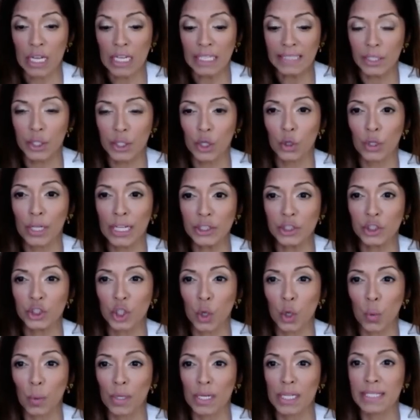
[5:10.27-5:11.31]
that you need to
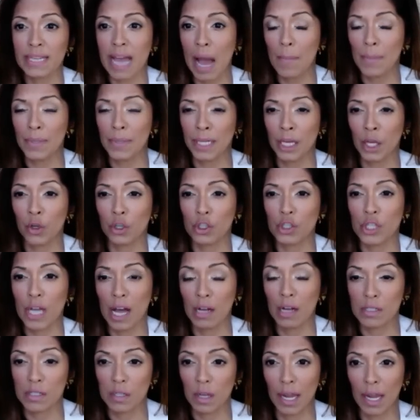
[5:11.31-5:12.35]
know what is happening in your
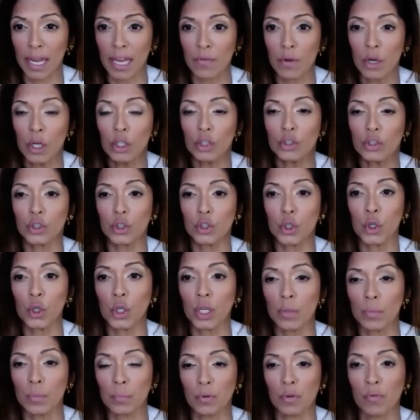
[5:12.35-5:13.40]
child's life so you
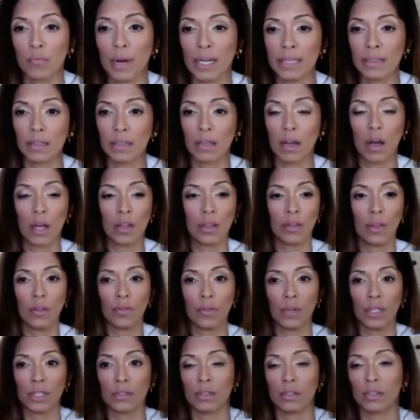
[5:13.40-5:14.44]
can prevent
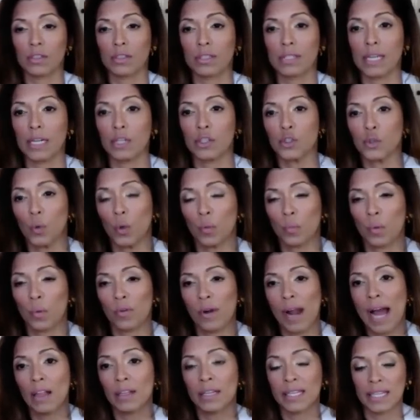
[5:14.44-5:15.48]
the sexual
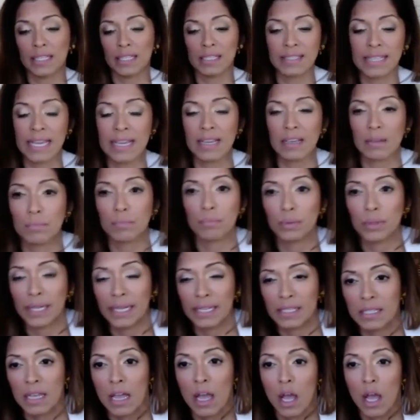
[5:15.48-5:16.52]
immorality that's taking place